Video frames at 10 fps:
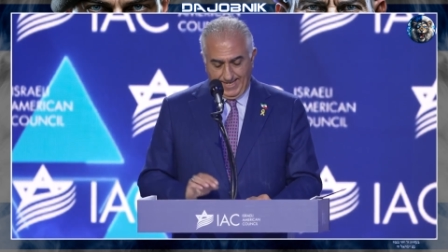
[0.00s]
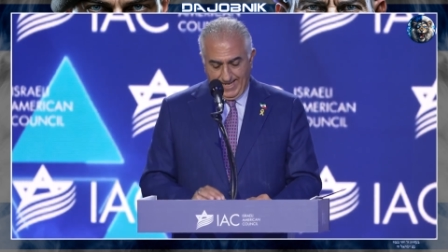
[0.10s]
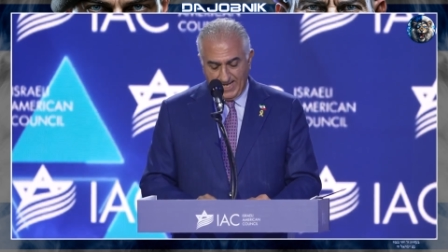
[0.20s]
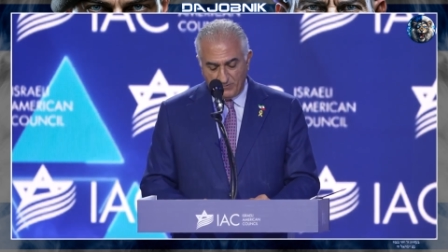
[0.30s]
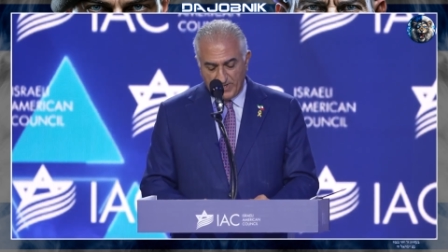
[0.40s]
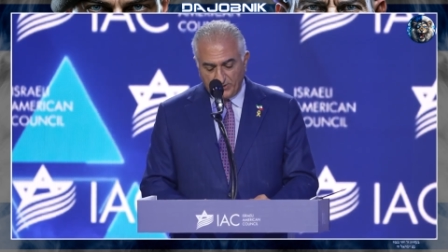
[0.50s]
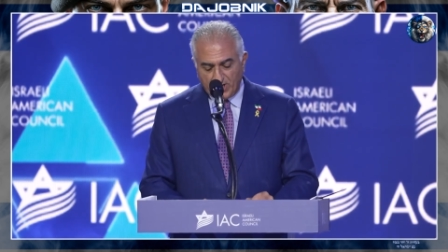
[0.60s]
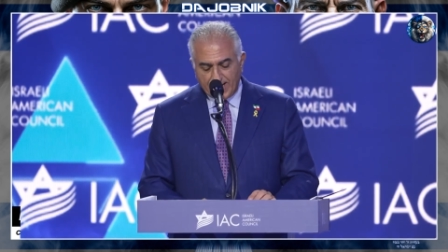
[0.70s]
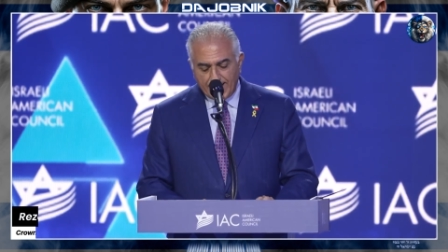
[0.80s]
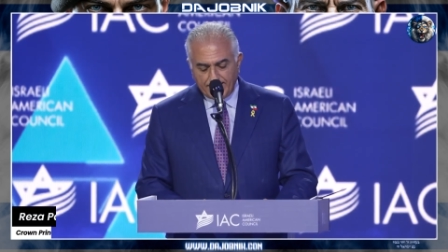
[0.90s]
And when the
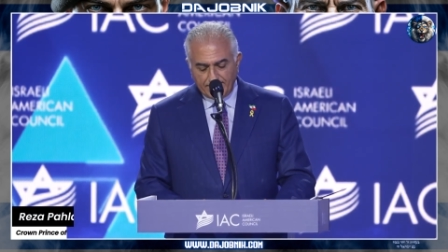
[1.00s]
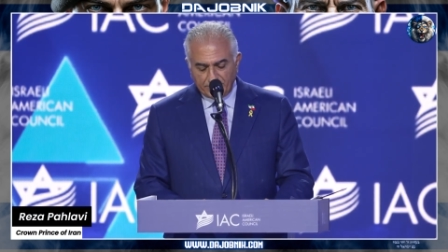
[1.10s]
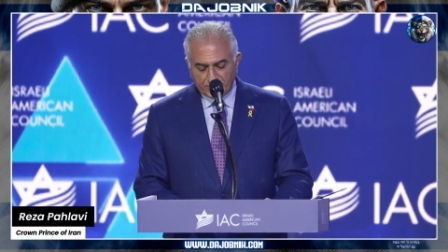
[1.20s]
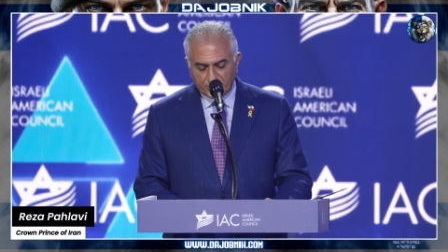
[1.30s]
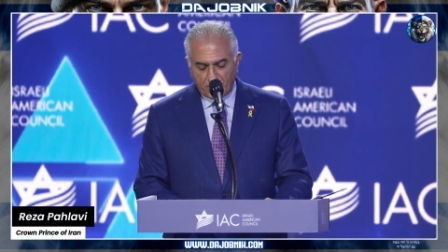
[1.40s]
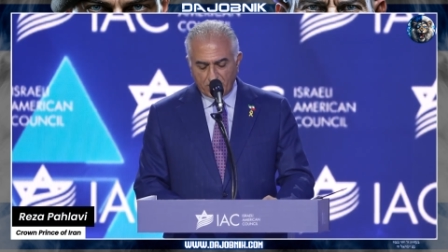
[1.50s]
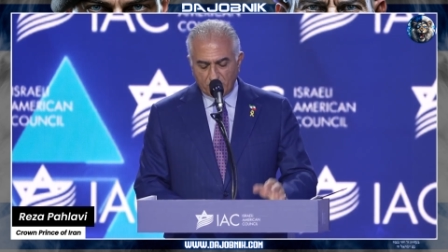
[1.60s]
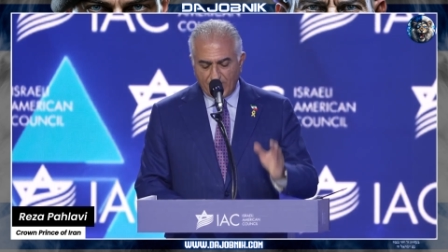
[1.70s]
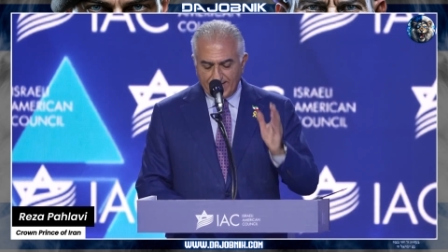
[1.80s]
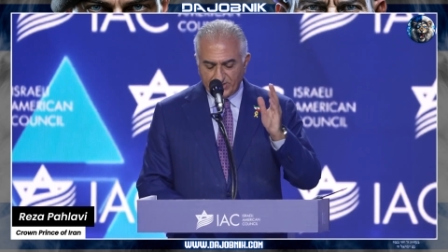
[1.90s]
lion and the sun
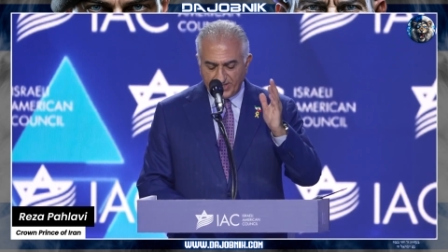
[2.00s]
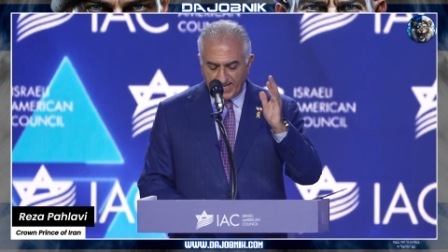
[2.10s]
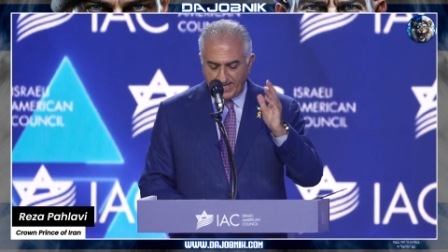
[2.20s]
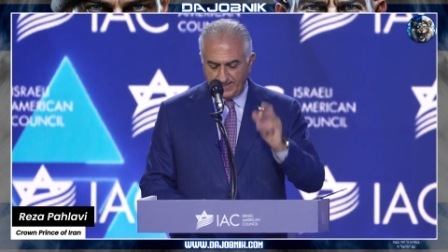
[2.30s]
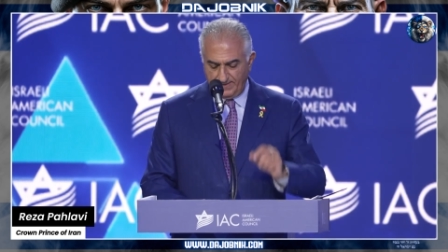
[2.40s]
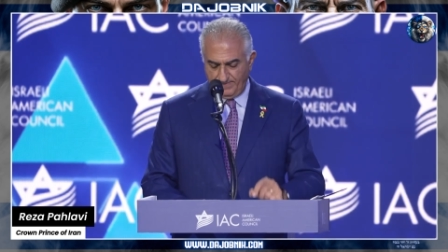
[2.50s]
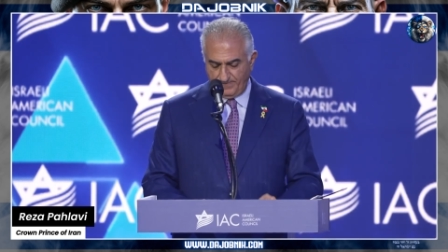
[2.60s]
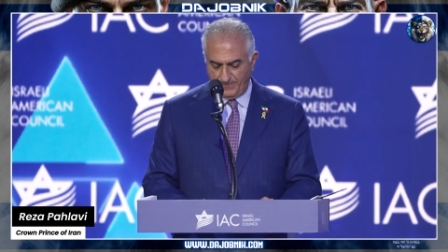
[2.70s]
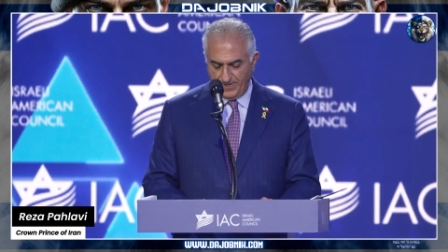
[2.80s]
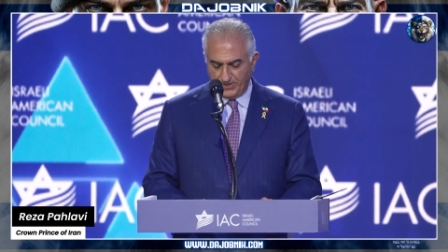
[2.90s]
rise again,
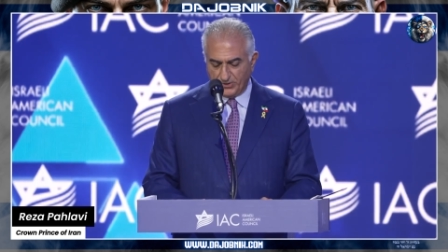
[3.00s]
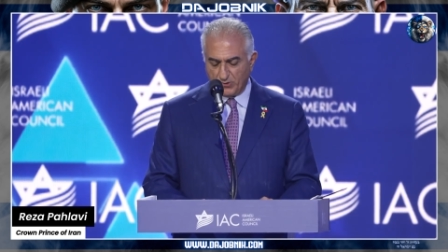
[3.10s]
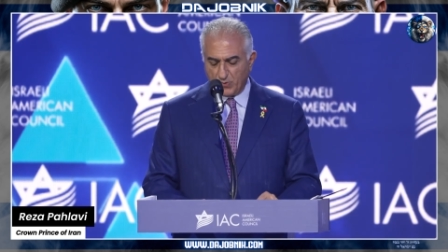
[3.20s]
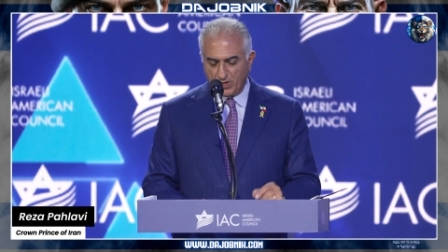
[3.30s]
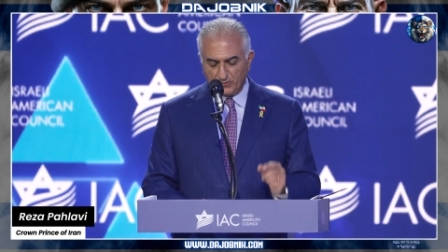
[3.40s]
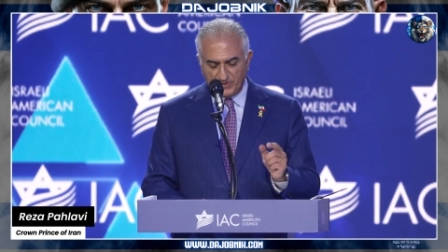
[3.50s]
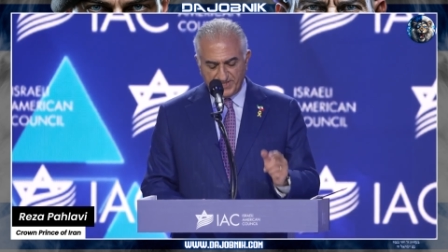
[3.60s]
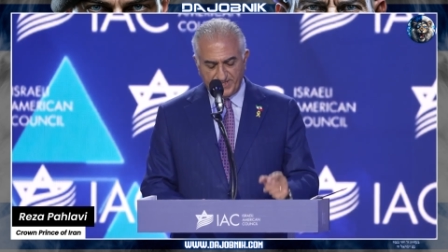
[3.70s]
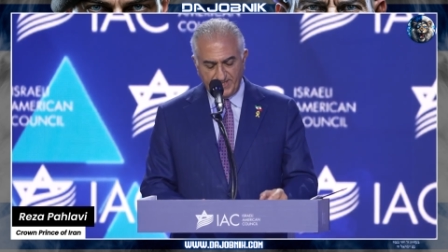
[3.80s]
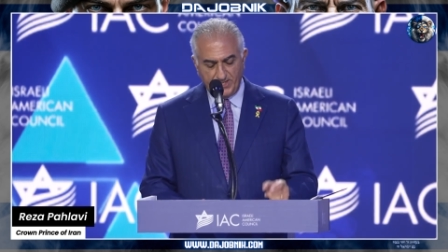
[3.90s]
the world will
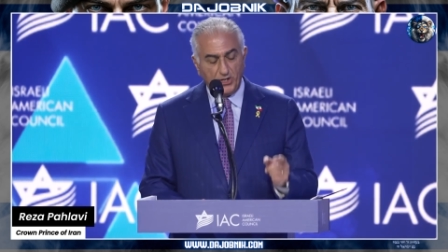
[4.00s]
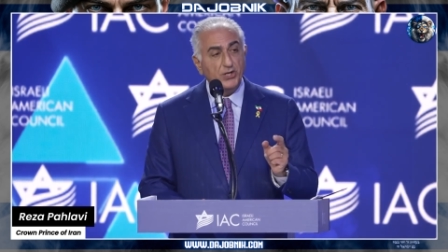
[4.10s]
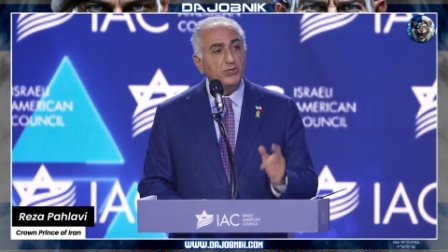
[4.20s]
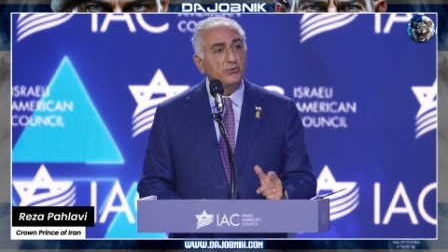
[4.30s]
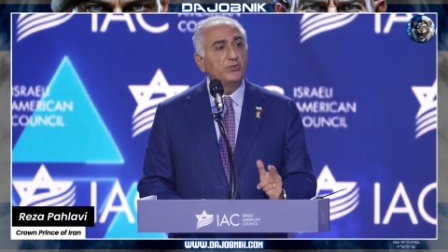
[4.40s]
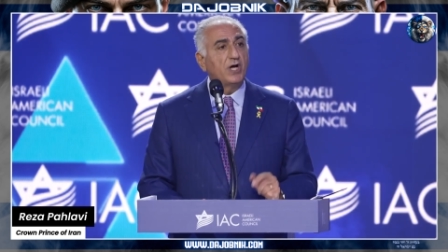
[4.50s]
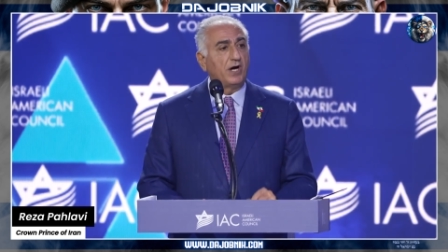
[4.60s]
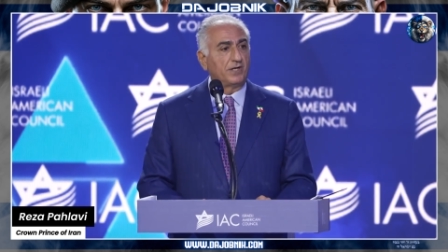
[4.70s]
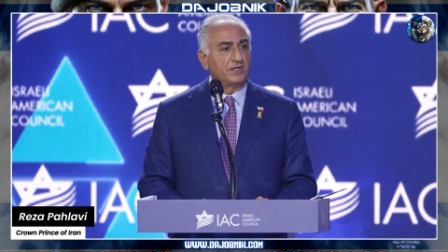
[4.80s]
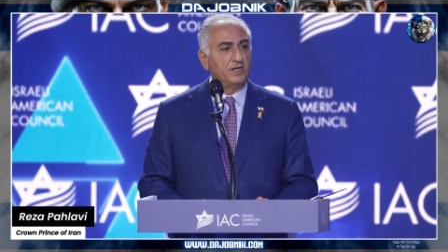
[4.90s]
see a new
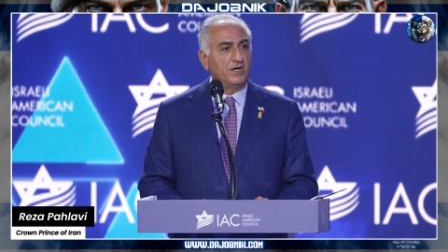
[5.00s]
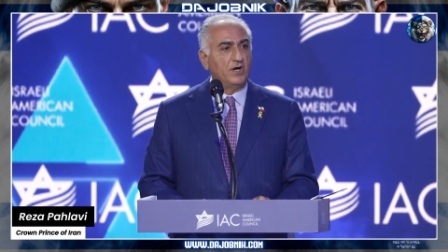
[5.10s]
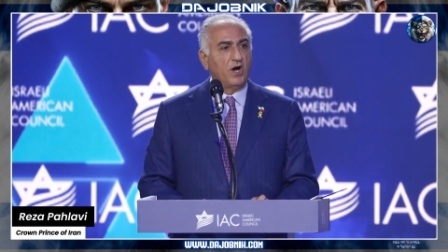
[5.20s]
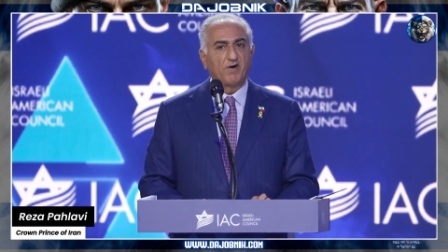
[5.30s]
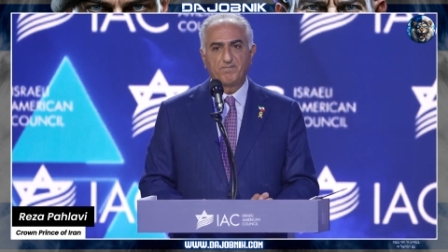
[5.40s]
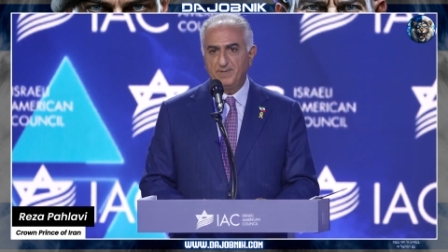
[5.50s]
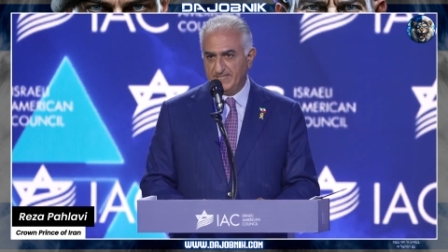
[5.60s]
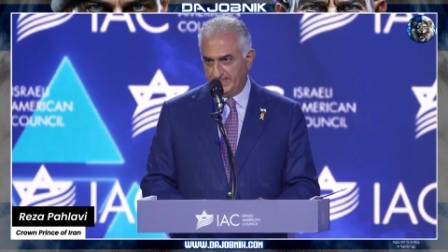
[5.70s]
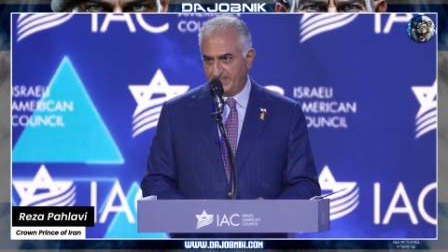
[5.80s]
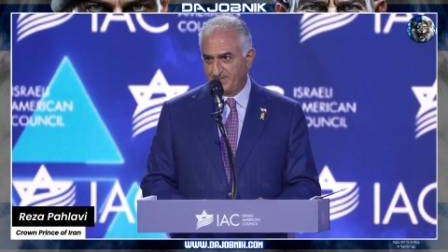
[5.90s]
dawn of
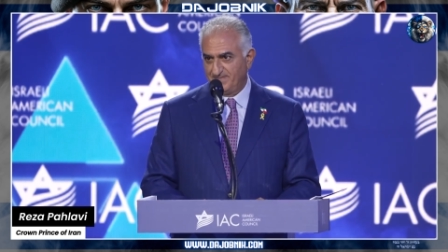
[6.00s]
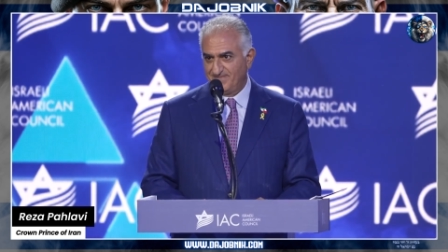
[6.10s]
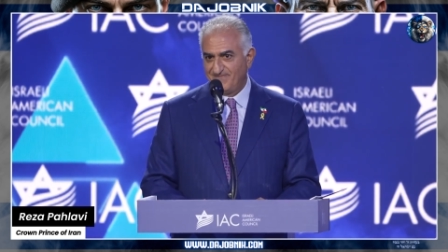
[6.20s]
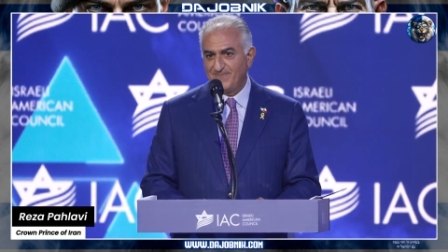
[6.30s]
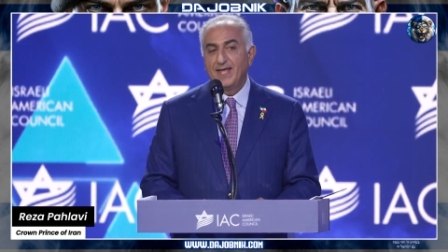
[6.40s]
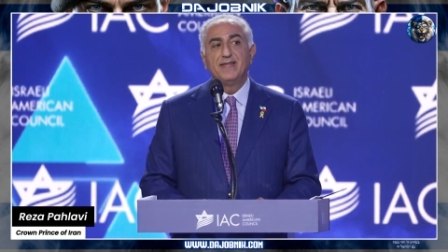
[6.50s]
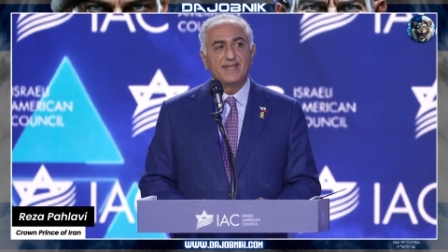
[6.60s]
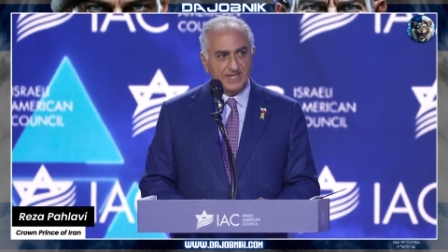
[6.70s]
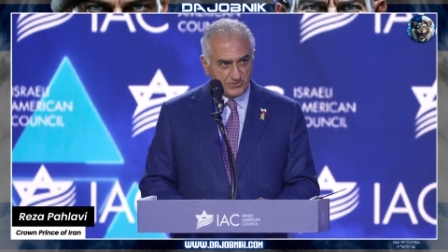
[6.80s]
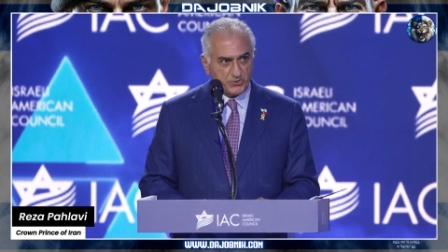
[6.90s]
peace.
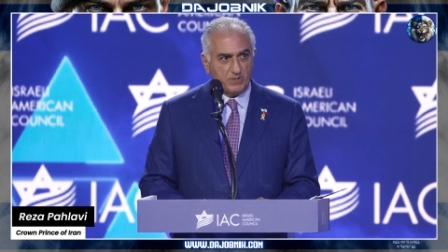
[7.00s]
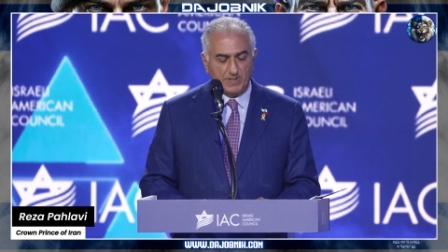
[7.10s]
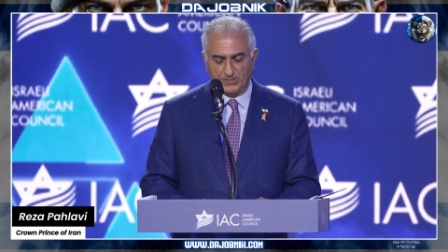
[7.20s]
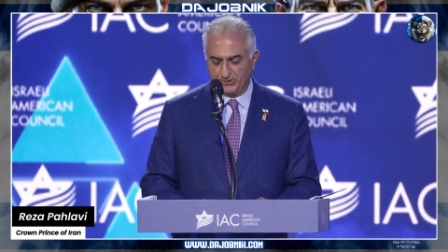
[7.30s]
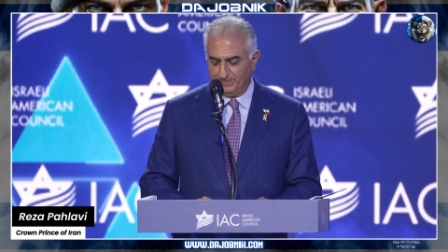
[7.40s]
Thank you so much.